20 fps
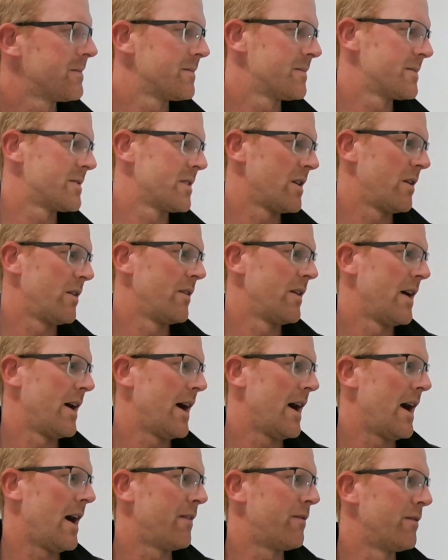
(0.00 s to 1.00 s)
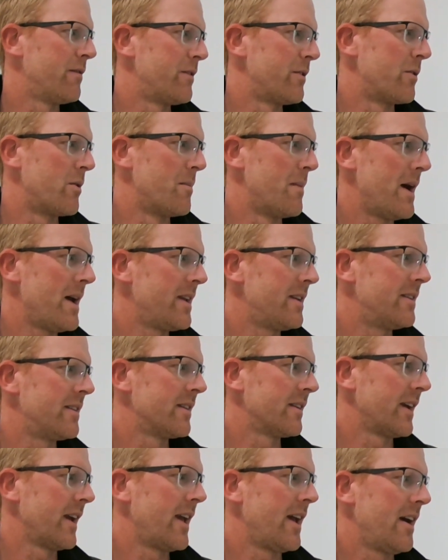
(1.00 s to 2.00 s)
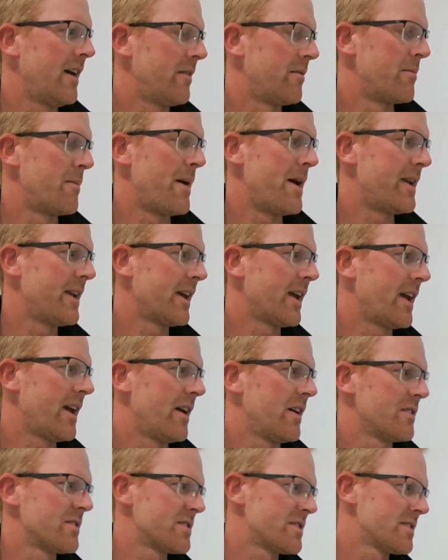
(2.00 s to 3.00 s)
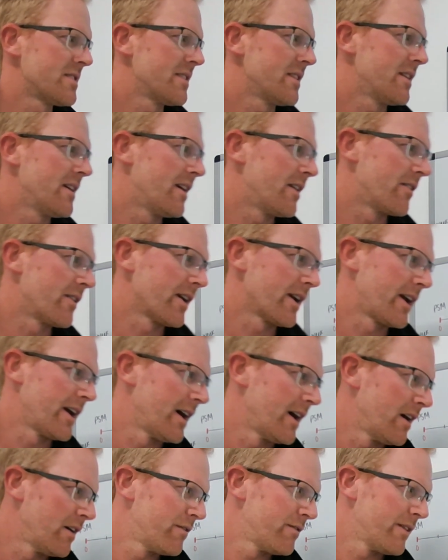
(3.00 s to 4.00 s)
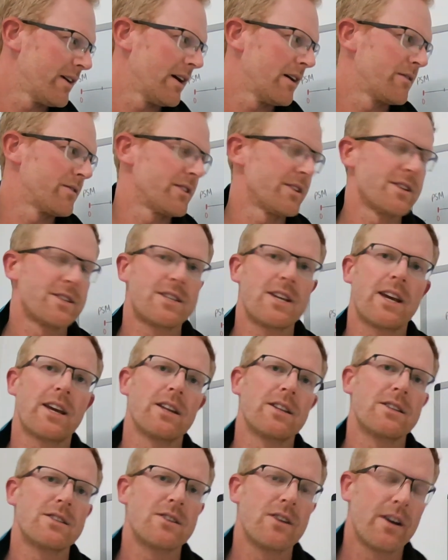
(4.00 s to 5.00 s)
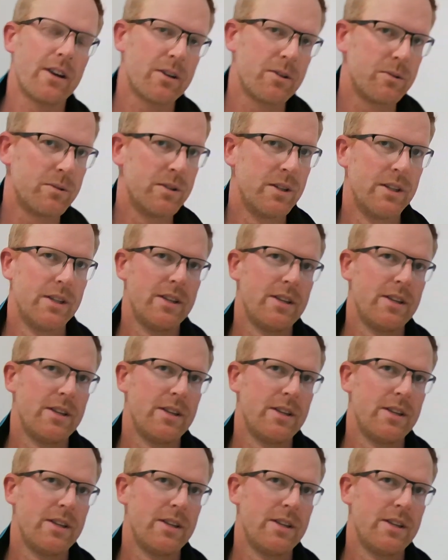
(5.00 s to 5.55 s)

So half of the remaining cows are inCalf after the second cycle.